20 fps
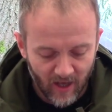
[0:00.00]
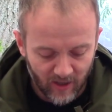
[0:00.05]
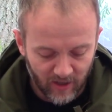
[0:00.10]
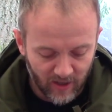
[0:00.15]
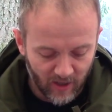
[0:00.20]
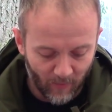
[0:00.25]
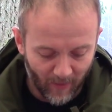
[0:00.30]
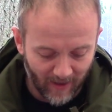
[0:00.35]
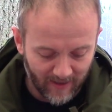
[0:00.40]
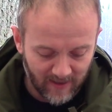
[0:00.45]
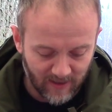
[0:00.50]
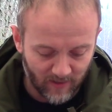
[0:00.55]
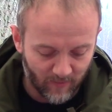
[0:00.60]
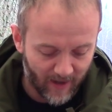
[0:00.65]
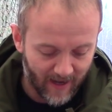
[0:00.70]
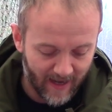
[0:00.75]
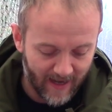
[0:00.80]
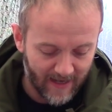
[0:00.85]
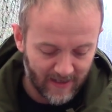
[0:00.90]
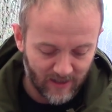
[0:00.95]
you add to
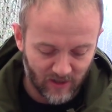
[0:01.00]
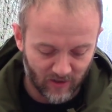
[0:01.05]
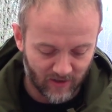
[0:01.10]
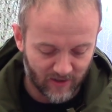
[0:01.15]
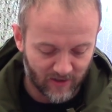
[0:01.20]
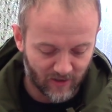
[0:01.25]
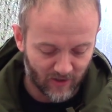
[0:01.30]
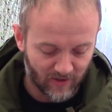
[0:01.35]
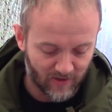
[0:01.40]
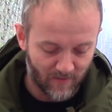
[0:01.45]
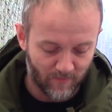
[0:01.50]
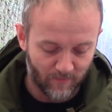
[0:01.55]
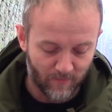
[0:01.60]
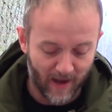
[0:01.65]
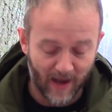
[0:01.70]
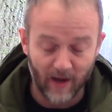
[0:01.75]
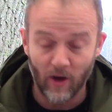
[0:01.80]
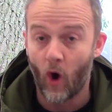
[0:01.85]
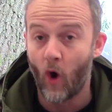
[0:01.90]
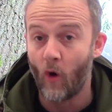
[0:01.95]
it it just doesn't
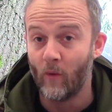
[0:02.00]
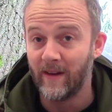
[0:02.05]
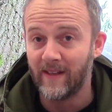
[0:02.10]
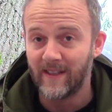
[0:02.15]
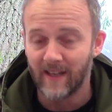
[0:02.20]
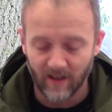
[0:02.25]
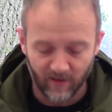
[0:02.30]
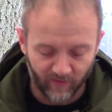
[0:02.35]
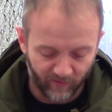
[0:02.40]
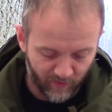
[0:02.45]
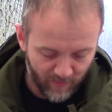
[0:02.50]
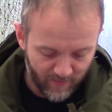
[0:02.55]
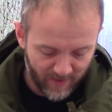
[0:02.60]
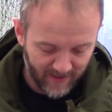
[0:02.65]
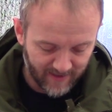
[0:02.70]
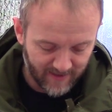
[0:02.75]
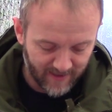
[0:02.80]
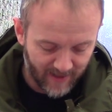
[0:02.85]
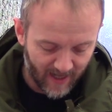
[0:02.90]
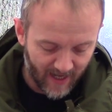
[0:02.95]
burn or it didn't for me
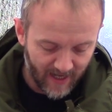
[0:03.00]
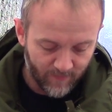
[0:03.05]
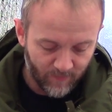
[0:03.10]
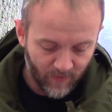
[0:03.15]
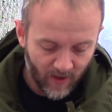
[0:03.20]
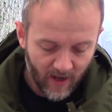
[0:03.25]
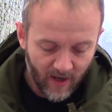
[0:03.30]
today